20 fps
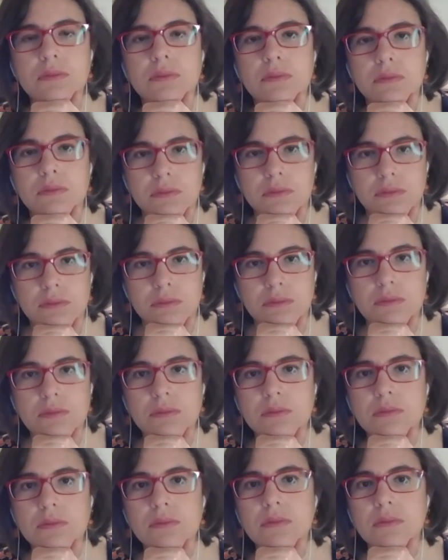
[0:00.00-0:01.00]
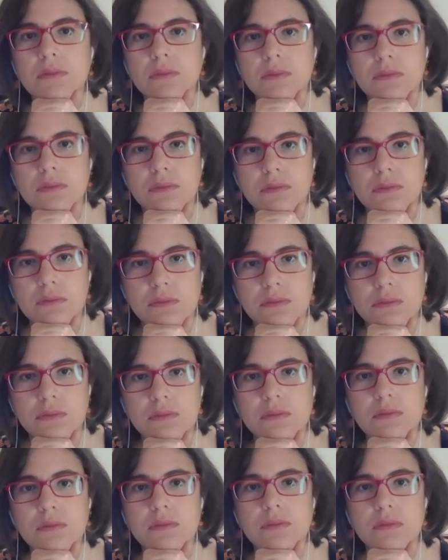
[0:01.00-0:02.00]

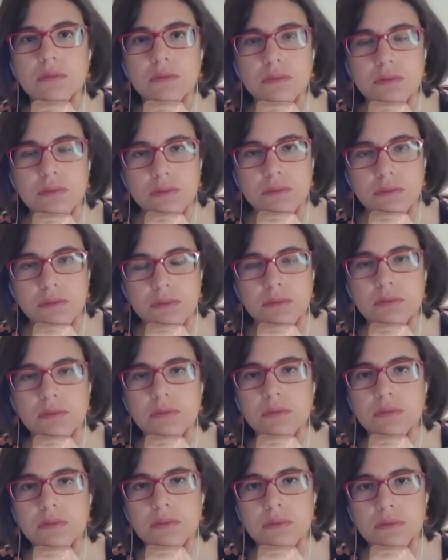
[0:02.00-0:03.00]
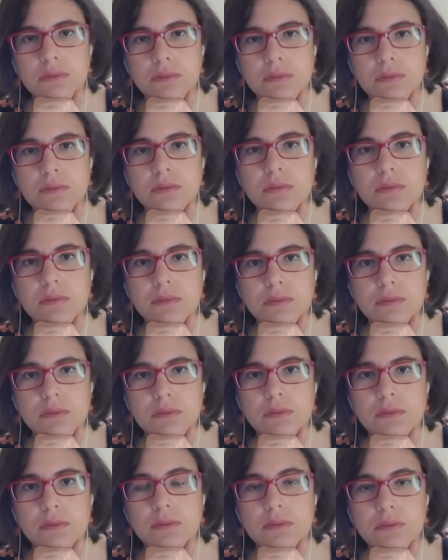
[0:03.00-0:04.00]

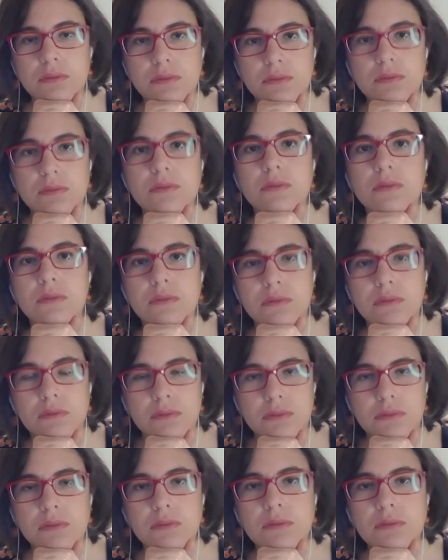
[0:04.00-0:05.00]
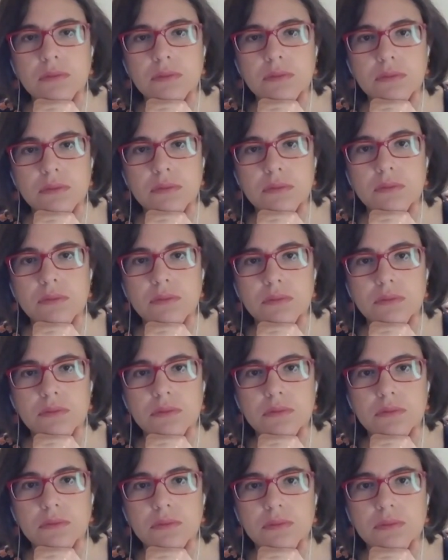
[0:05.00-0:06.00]

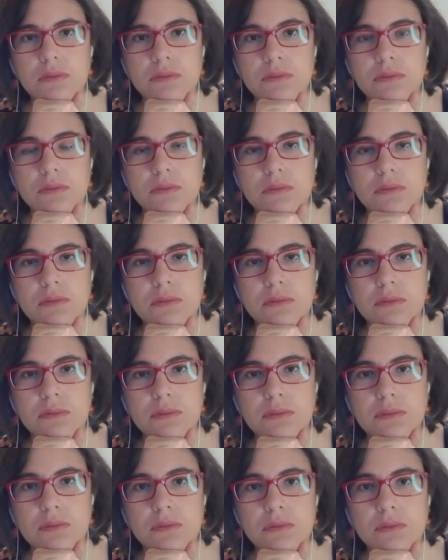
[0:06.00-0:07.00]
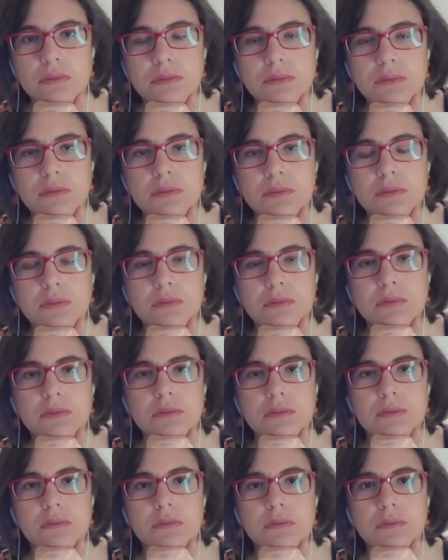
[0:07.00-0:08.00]
No words are spoken by the person on screen.